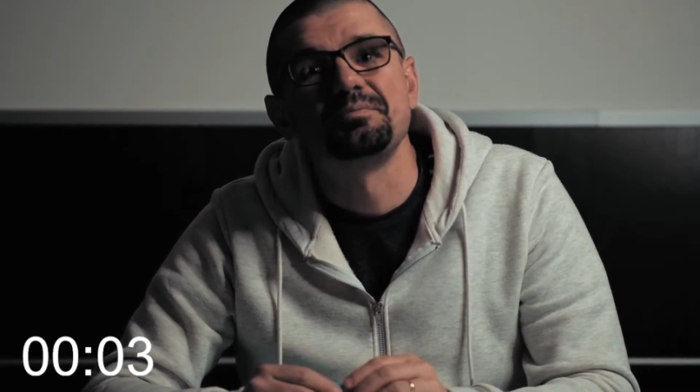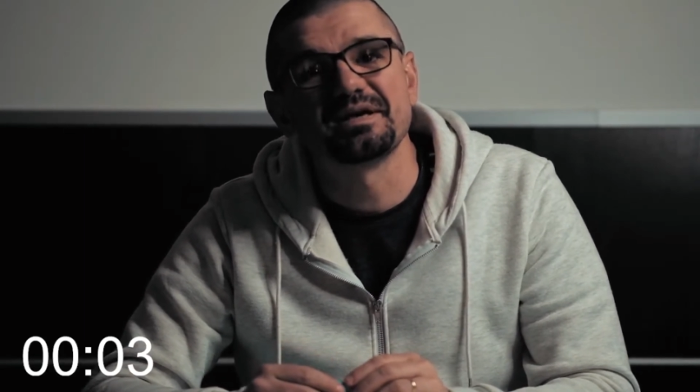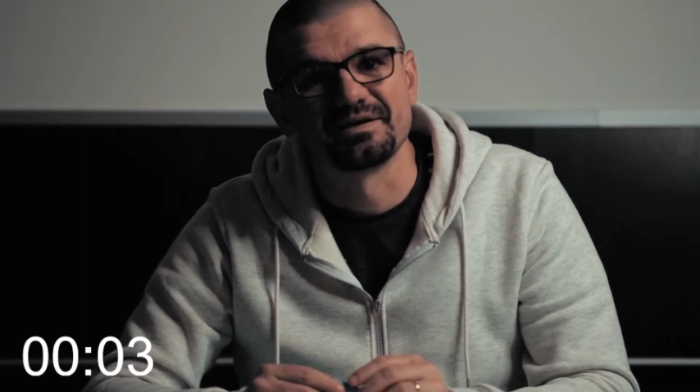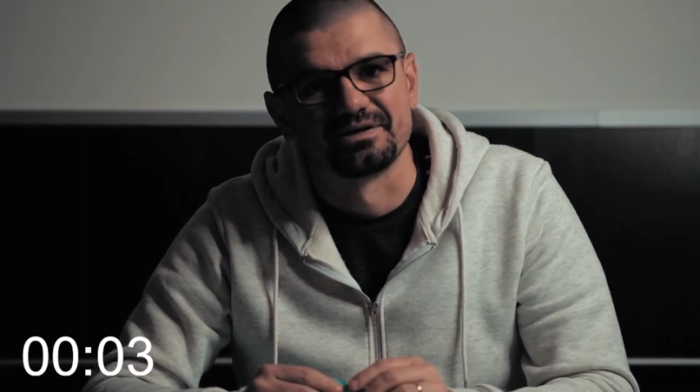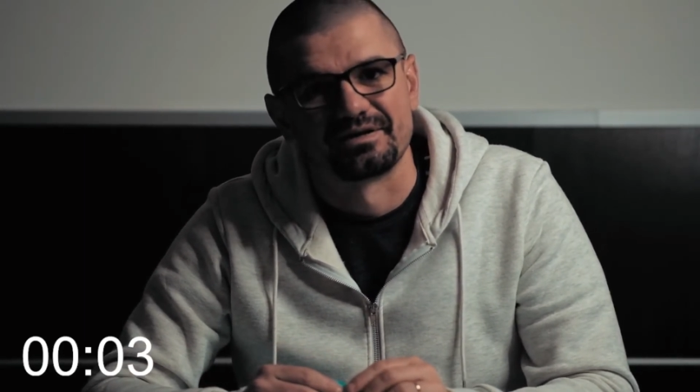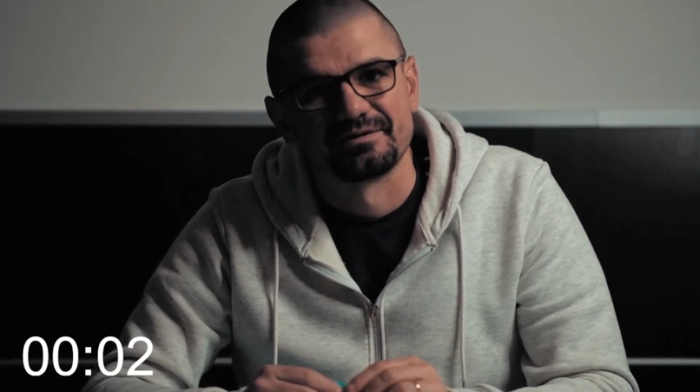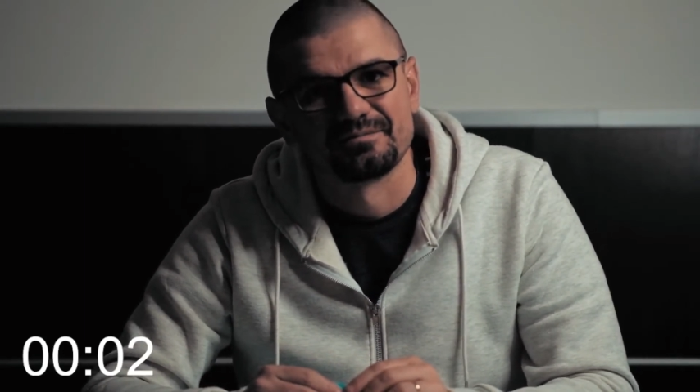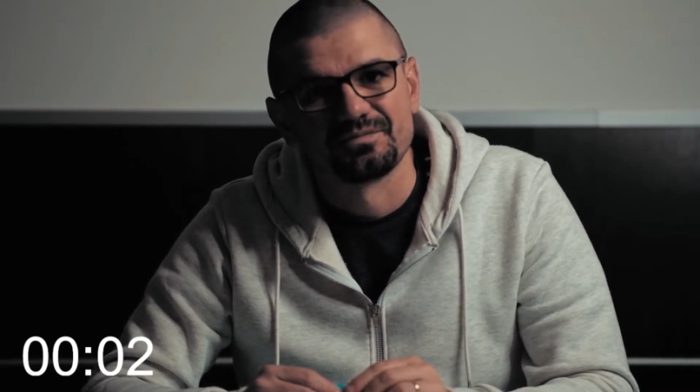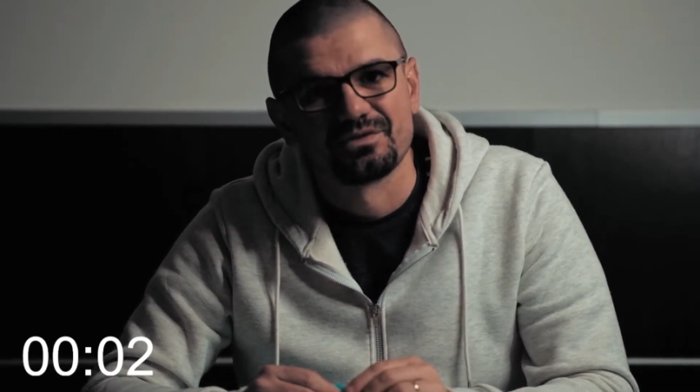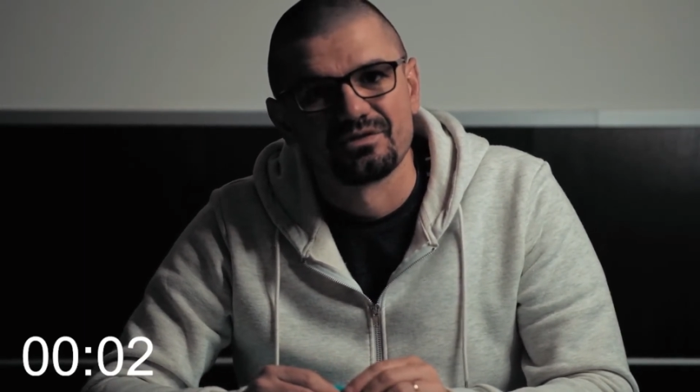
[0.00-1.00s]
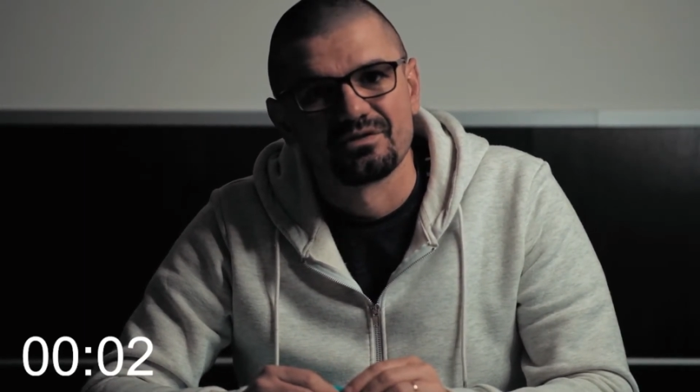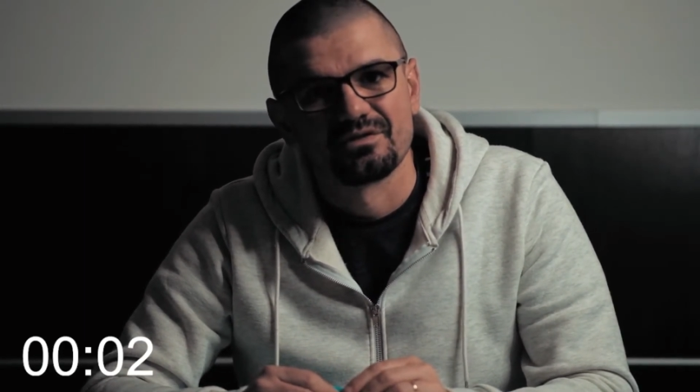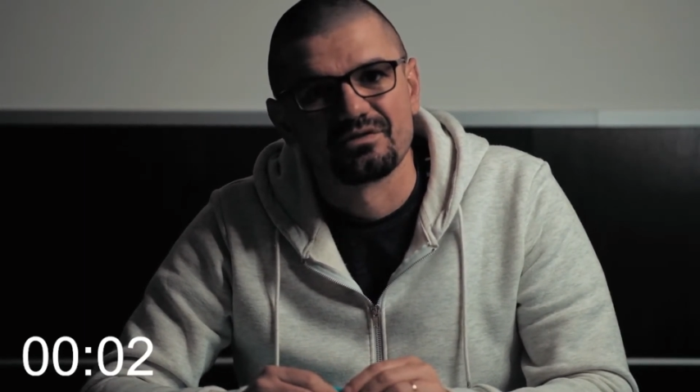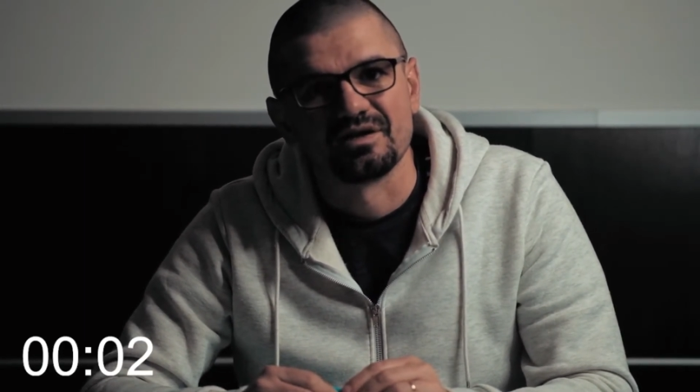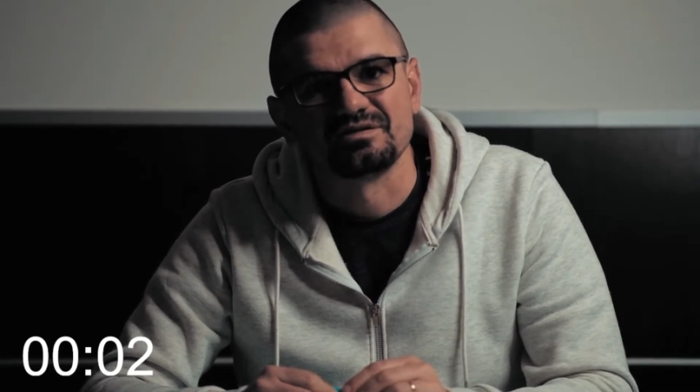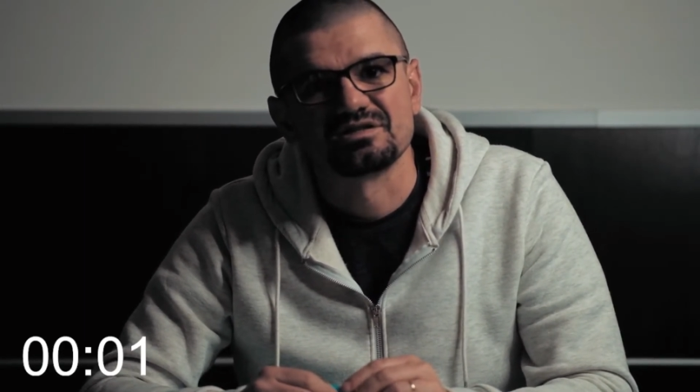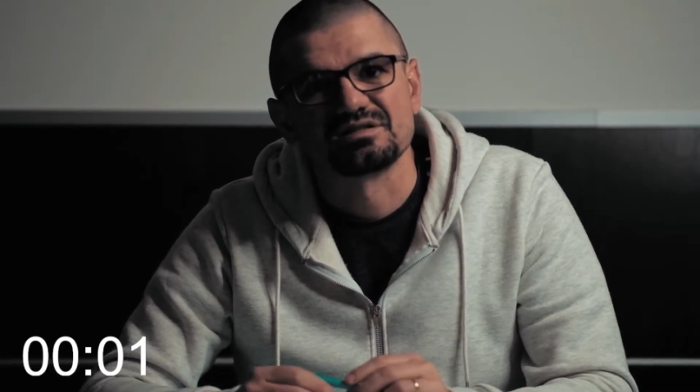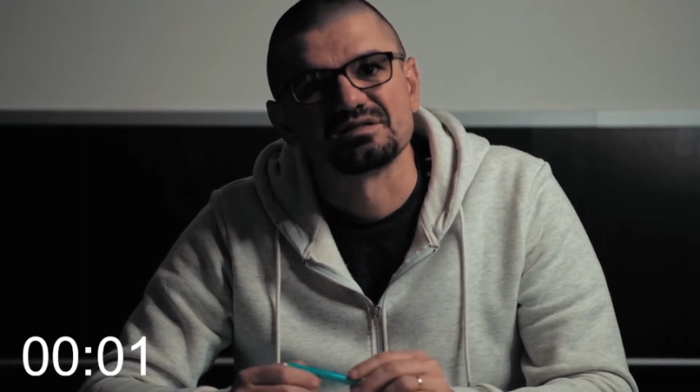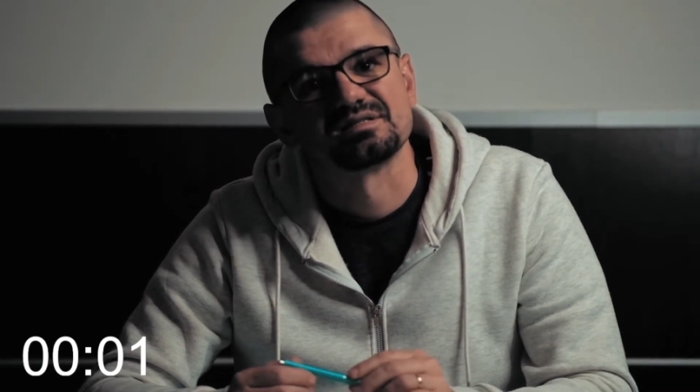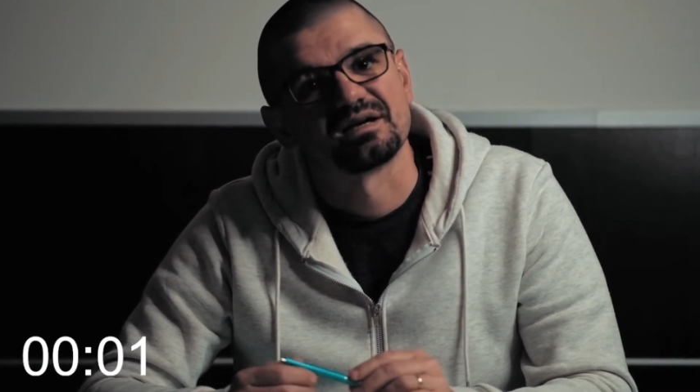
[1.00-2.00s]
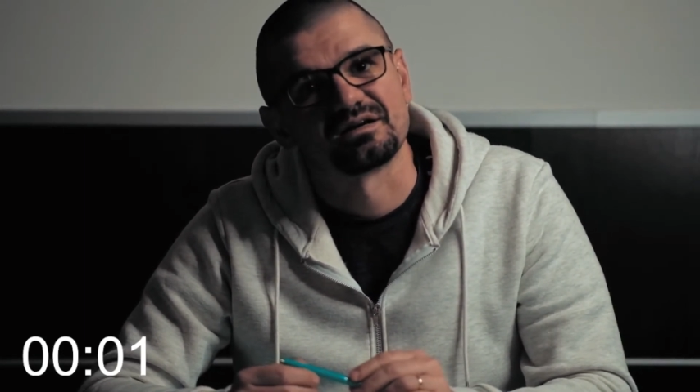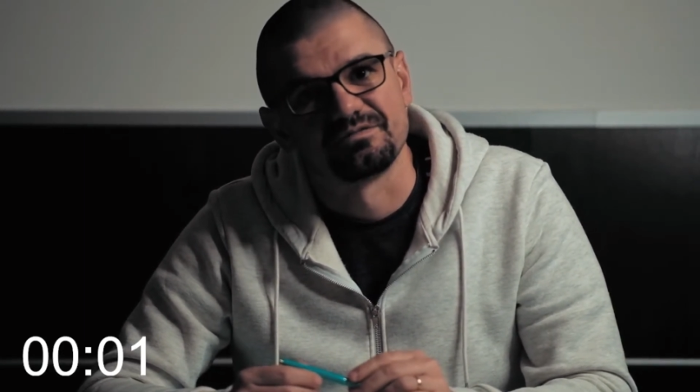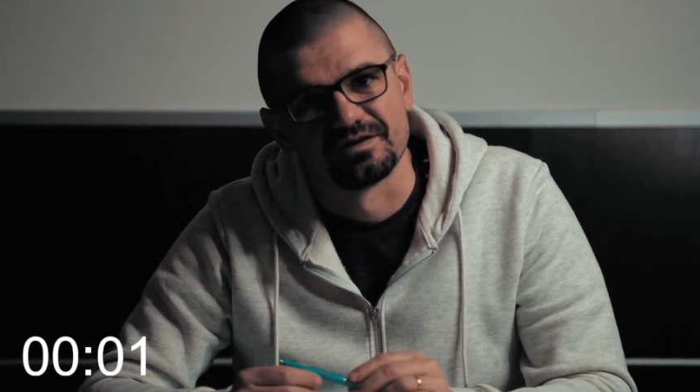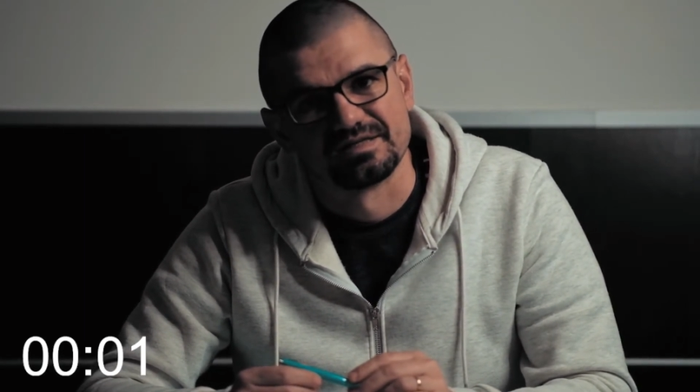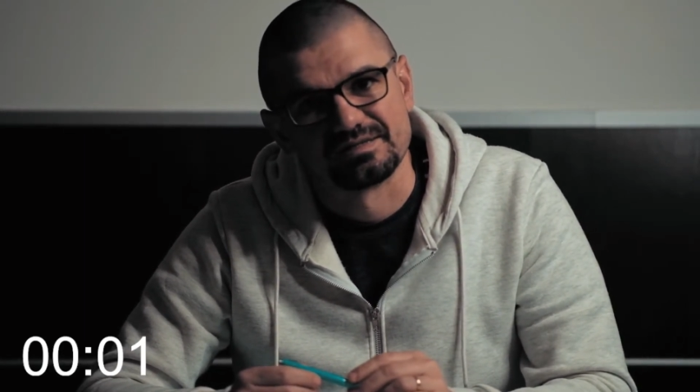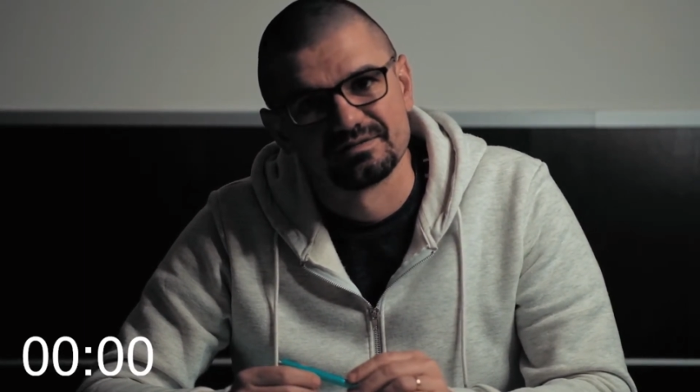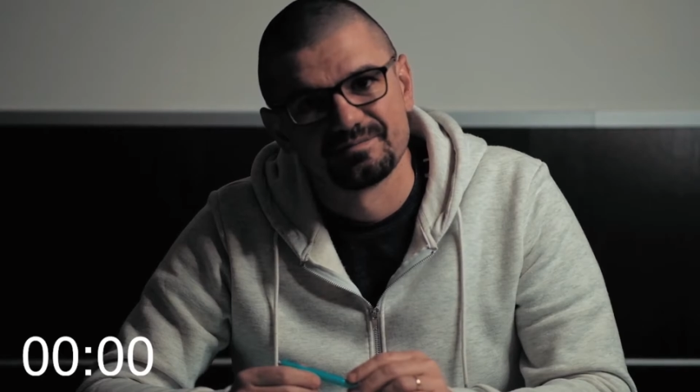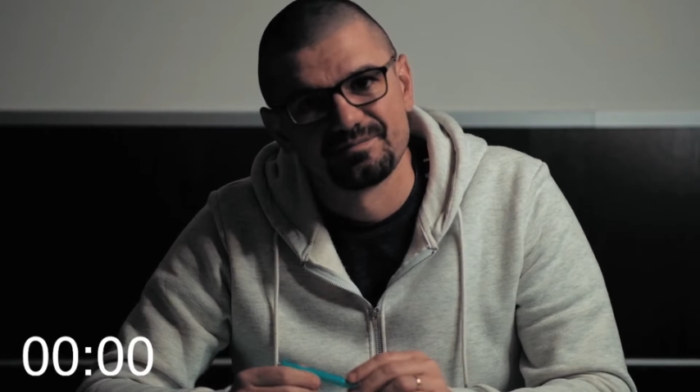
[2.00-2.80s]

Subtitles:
bigger than just the sacrifice.